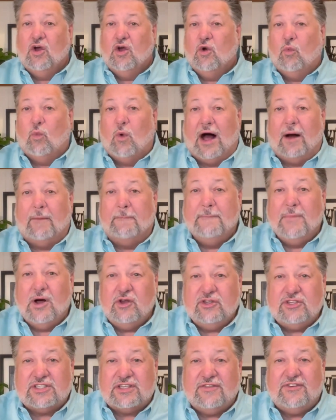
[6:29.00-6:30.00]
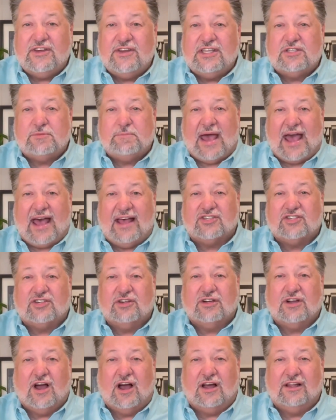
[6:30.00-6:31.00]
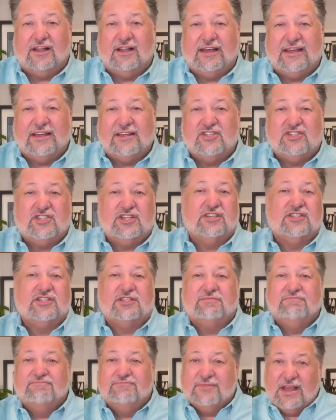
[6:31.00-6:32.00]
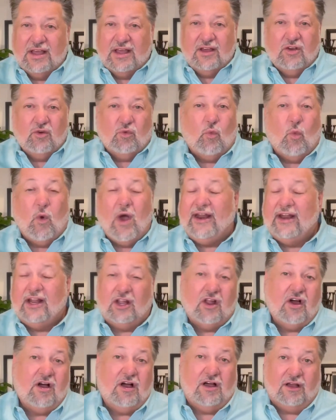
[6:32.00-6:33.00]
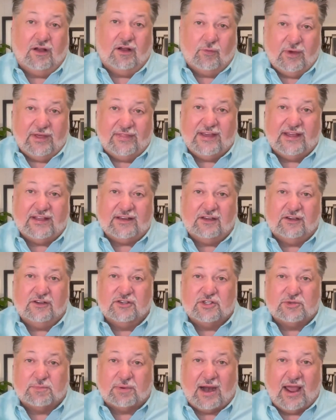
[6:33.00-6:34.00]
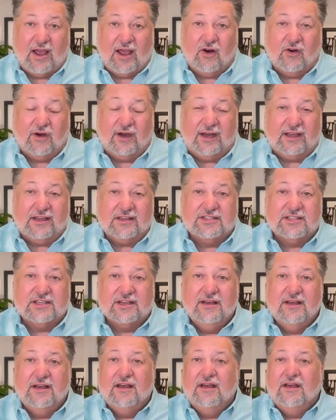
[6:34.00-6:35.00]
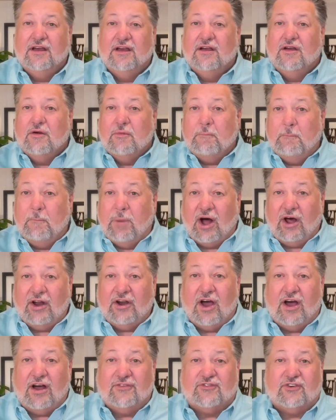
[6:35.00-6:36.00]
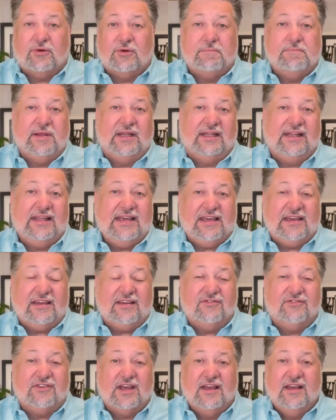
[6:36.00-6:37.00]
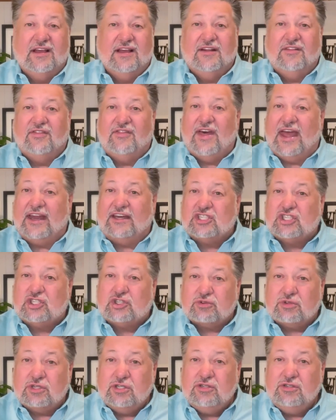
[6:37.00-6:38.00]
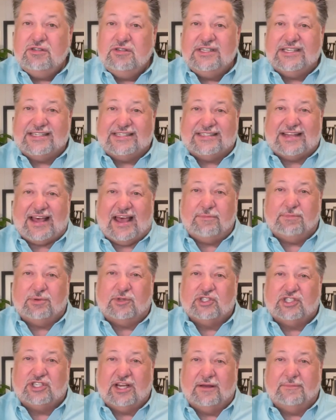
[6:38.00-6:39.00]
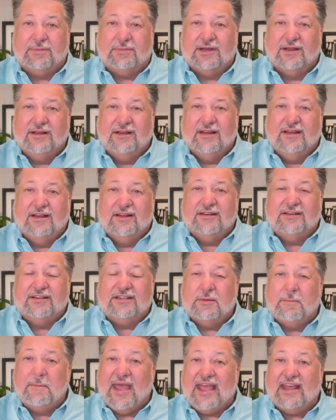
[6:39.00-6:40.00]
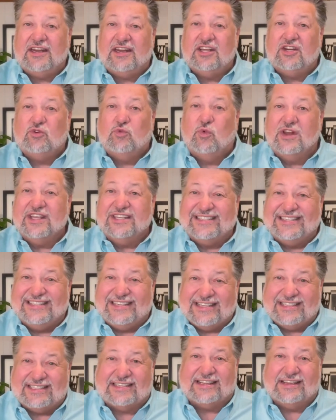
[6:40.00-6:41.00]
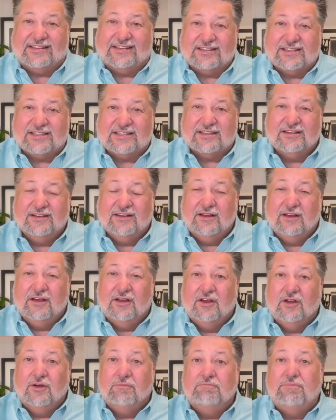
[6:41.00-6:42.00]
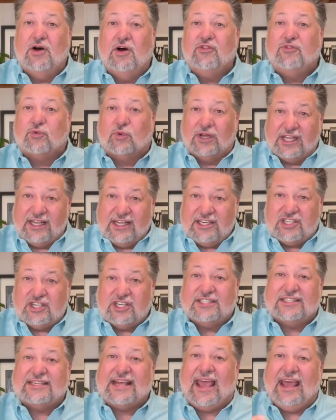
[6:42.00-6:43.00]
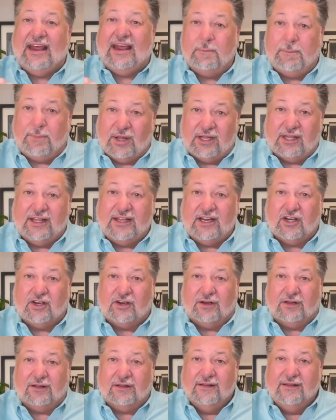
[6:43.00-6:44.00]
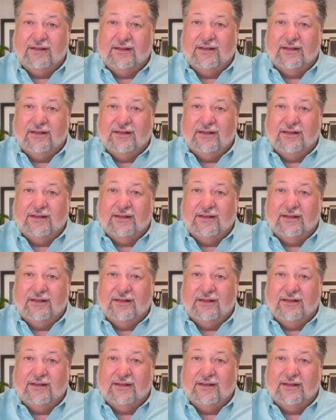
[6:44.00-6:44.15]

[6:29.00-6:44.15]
While most of his pastor colleagues just went along with Hitler's priorities, Bonhoeffer believed that true discipleship demanded resistance, both religious and political,